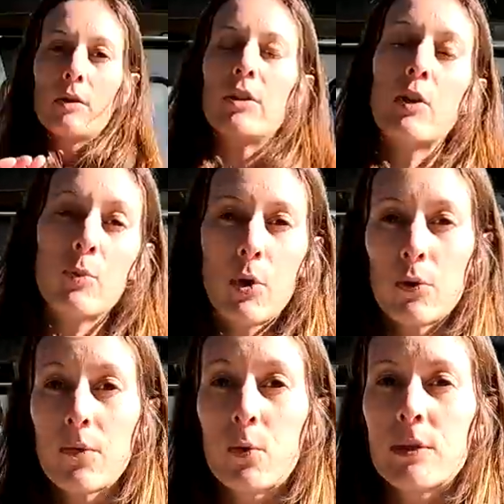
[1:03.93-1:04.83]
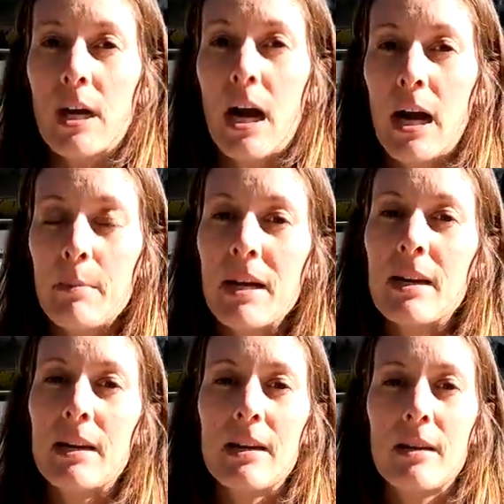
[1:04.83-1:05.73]
Living on the road full time,
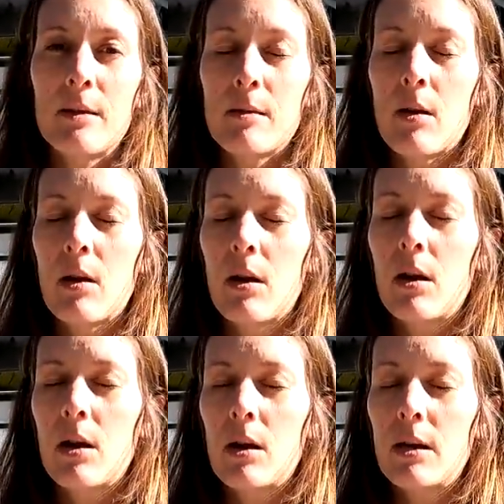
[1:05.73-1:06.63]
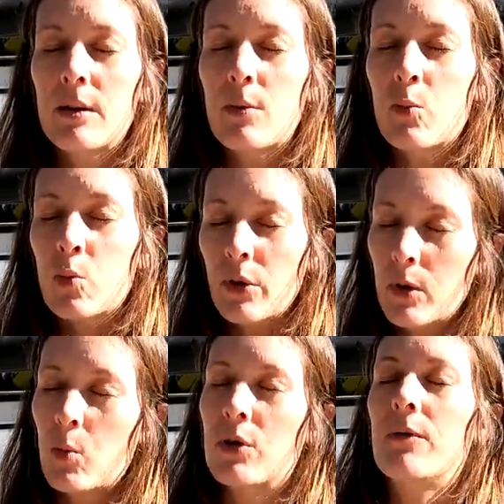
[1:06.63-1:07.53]
it is, it's
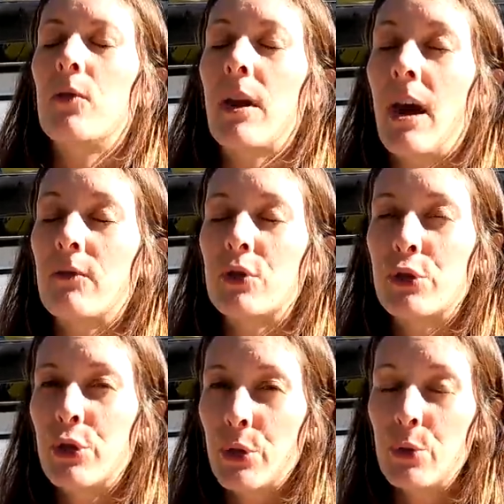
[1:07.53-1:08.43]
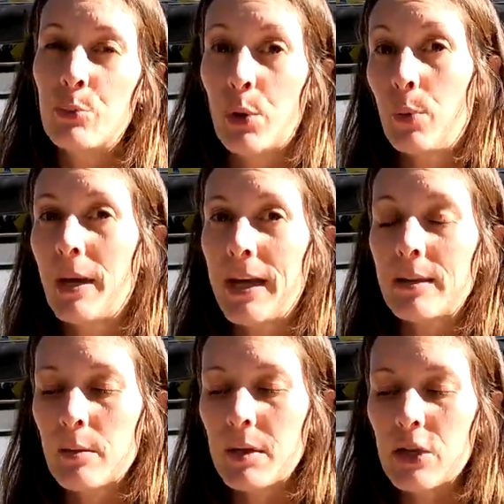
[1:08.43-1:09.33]
really wonderful to have two
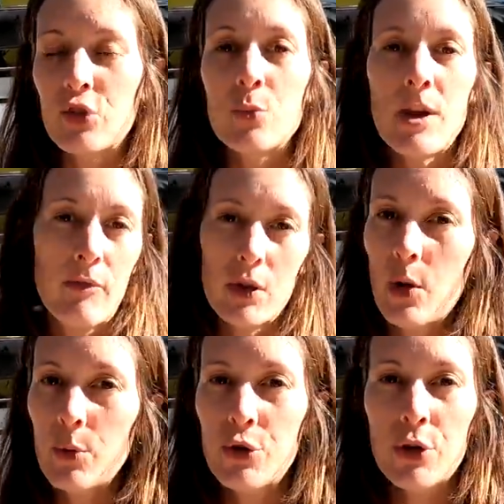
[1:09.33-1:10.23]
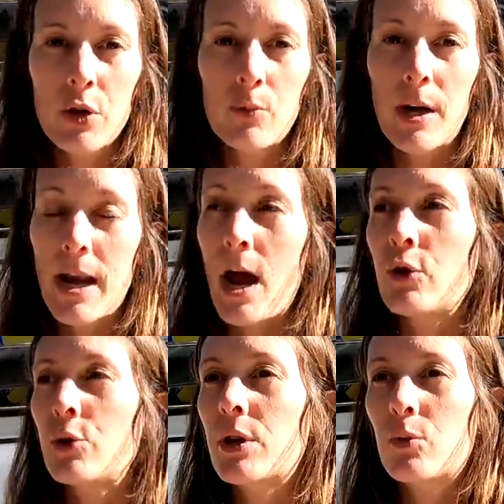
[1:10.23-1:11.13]
propanes because you never know when you're gonna run
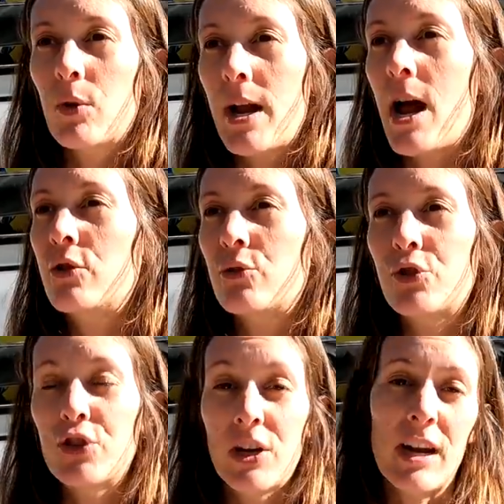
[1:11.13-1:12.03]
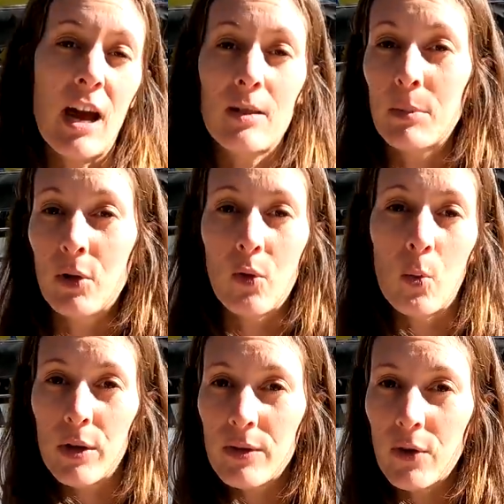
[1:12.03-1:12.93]
out. You could run out and you're stuck out in the middle of the
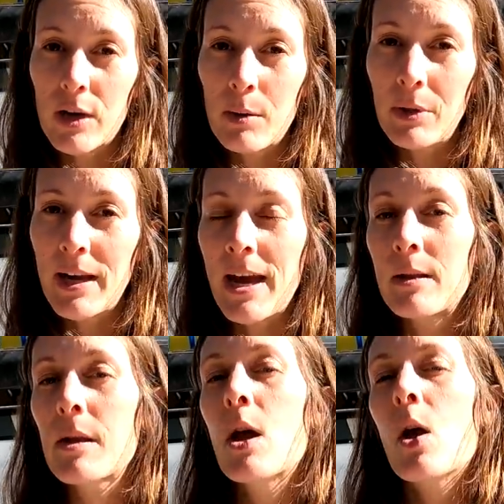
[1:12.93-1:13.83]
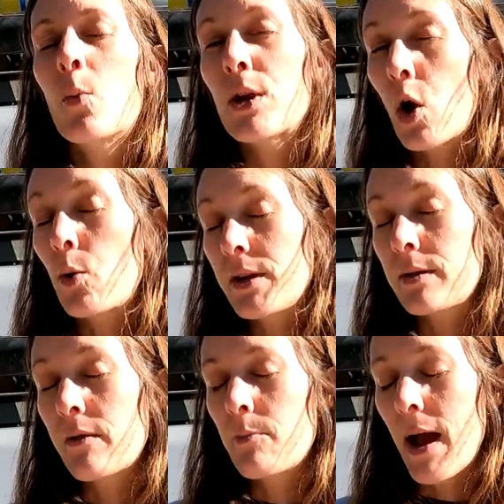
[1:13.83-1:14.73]
woods for a couple of days. We
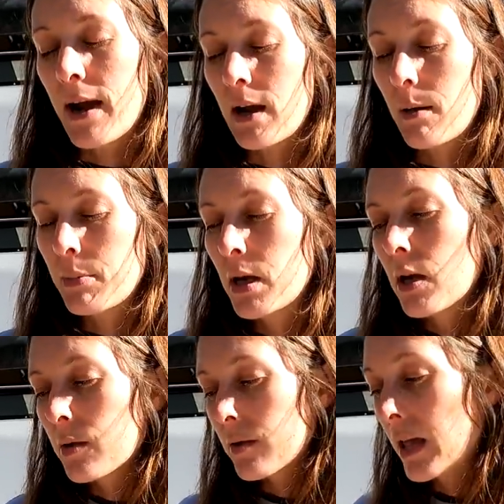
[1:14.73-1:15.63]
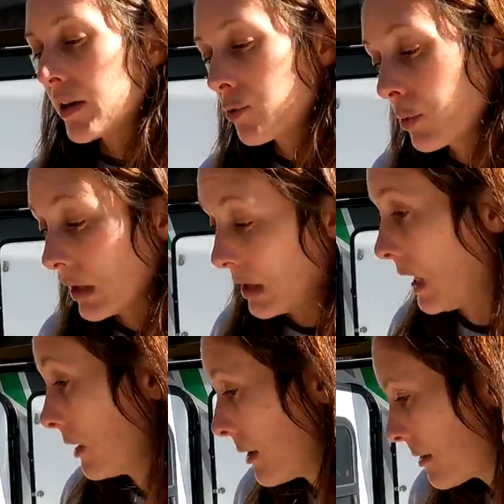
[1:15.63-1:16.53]
always have a backup. So that's really
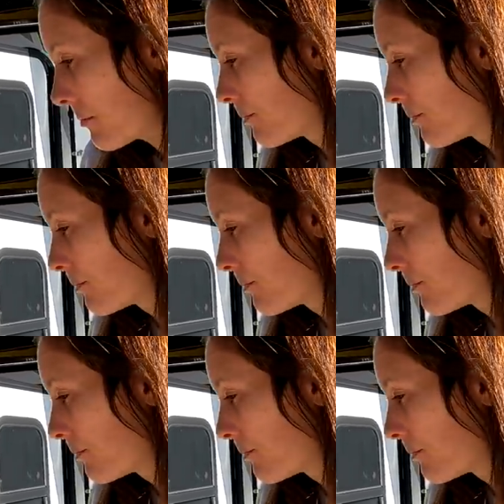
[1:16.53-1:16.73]
nice.